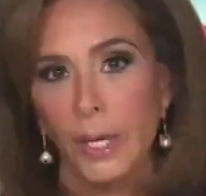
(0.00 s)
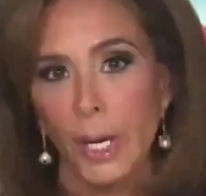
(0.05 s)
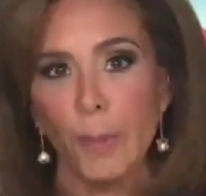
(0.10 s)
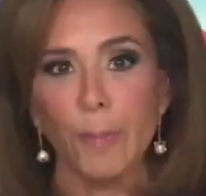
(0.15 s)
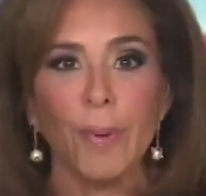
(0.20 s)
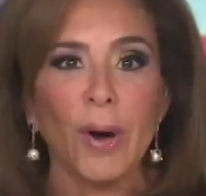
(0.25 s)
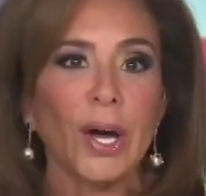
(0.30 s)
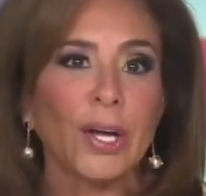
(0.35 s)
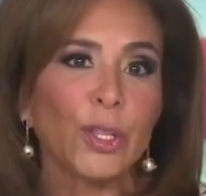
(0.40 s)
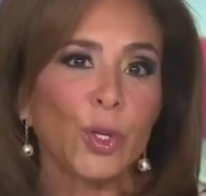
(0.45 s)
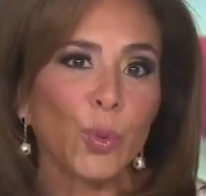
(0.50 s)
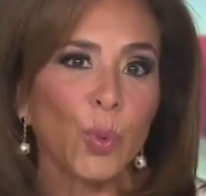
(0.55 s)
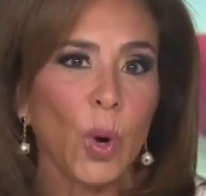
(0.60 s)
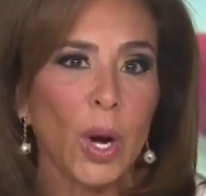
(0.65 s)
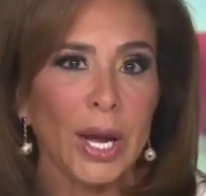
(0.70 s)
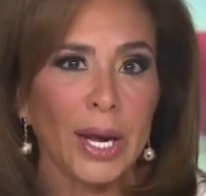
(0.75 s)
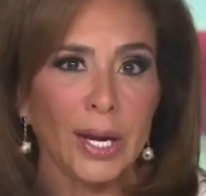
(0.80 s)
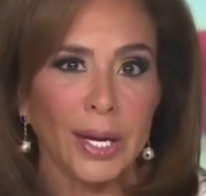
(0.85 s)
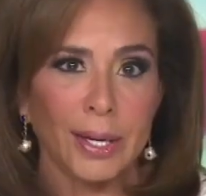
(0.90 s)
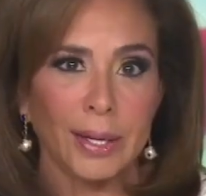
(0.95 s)
And by the
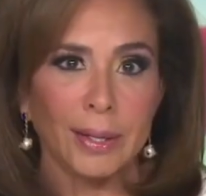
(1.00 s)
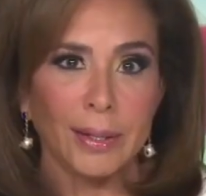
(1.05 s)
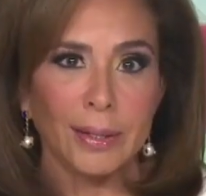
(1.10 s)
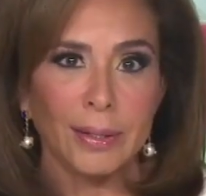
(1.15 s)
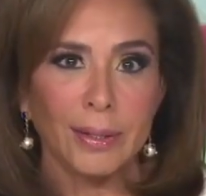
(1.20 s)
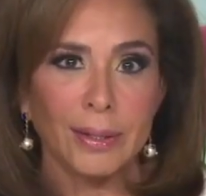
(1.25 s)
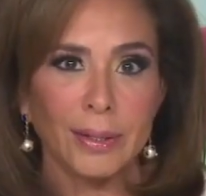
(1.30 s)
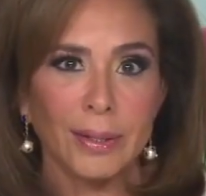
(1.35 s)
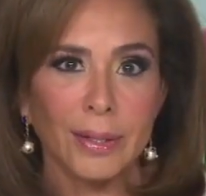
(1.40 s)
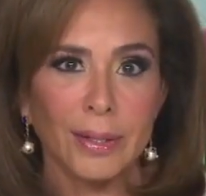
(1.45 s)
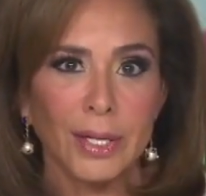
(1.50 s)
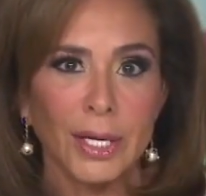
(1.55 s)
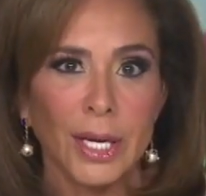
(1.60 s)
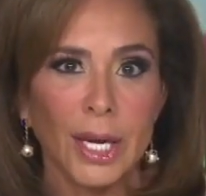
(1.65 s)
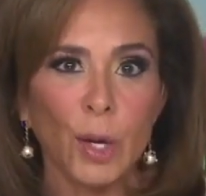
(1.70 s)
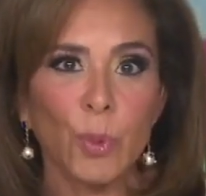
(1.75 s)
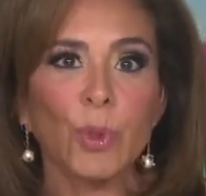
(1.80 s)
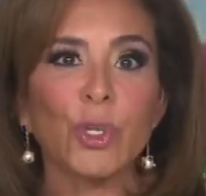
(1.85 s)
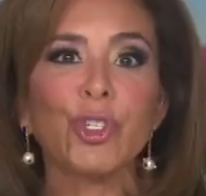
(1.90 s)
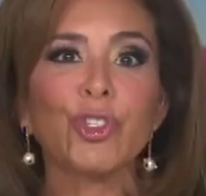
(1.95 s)
way,
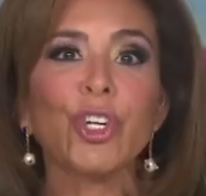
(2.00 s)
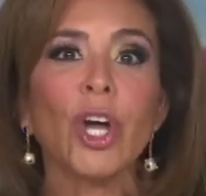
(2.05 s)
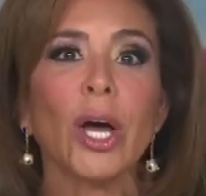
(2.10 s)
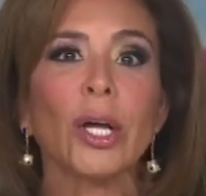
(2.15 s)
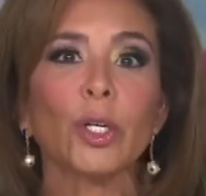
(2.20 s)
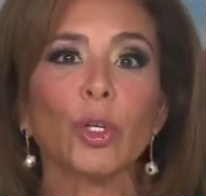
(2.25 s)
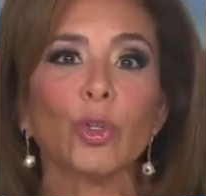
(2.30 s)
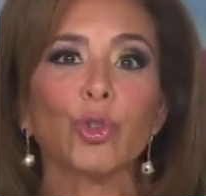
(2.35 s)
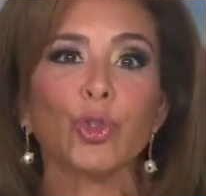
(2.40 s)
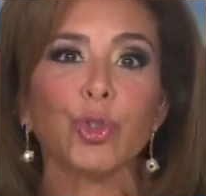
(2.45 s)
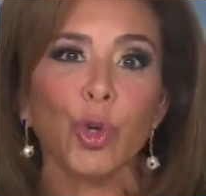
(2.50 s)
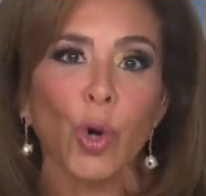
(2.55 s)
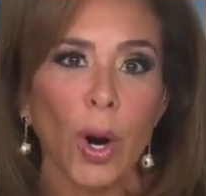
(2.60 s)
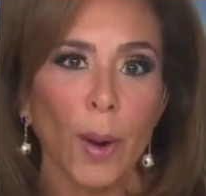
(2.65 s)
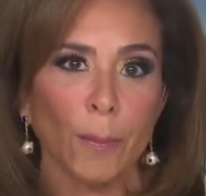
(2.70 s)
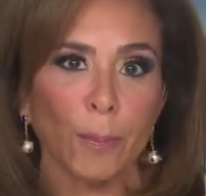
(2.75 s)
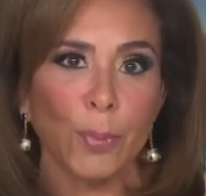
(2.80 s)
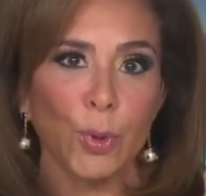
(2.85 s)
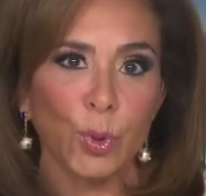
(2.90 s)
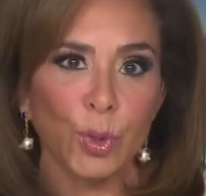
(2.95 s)
it was Donald
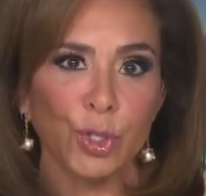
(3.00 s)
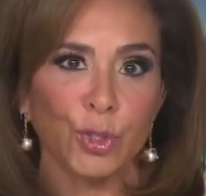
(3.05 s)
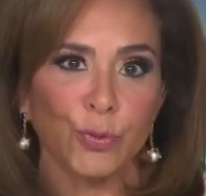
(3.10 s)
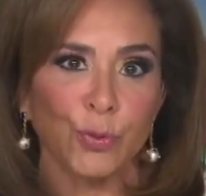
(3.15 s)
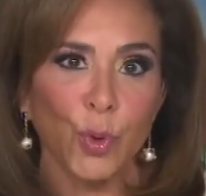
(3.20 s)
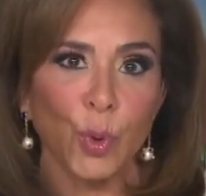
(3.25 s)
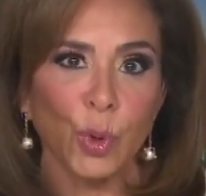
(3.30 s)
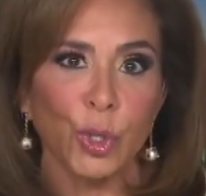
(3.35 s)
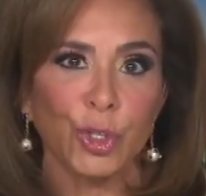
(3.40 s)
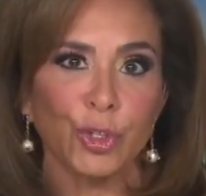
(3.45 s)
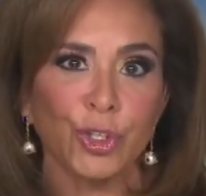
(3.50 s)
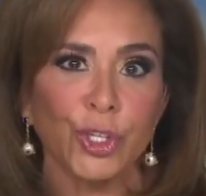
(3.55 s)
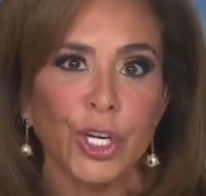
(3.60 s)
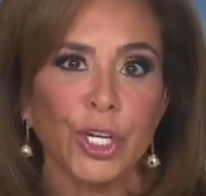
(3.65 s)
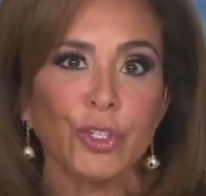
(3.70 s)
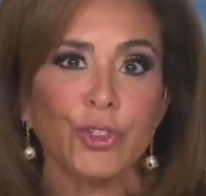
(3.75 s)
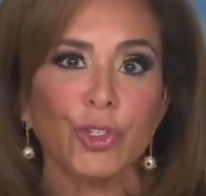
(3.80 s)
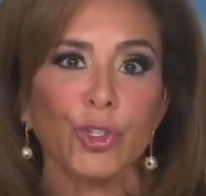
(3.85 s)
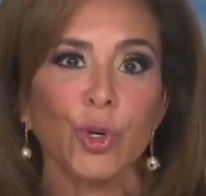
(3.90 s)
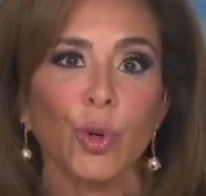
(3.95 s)
Trump who has forged a
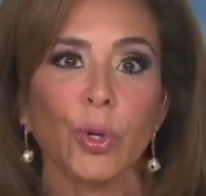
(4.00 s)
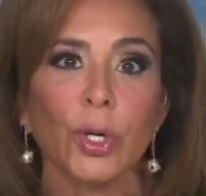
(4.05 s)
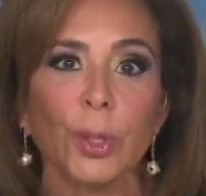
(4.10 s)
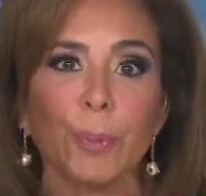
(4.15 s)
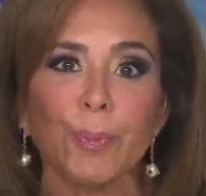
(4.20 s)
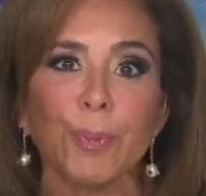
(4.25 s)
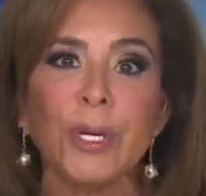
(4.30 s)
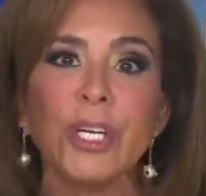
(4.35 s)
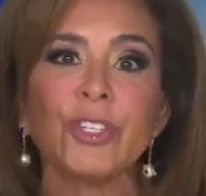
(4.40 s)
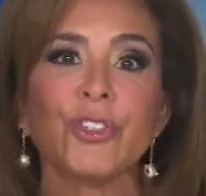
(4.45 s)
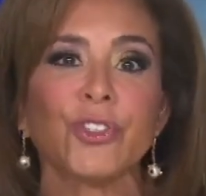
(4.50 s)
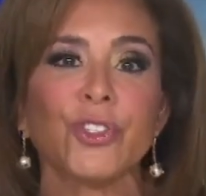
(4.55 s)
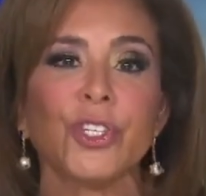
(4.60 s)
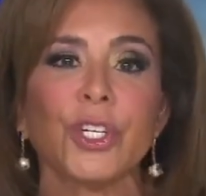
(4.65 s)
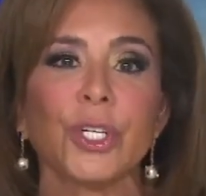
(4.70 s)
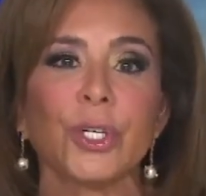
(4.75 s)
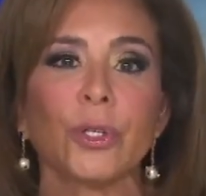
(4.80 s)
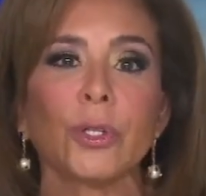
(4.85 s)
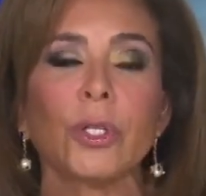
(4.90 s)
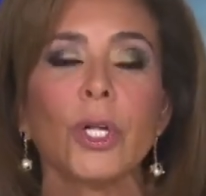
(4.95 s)
historic peace
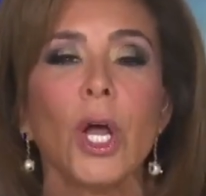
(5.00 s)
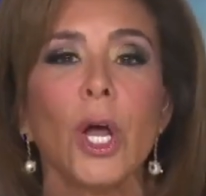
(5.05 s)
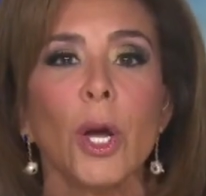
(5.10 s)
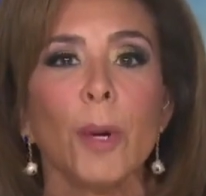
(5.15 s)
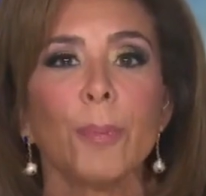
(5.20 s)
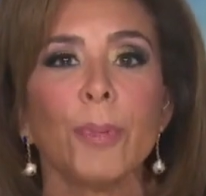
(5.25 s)
deal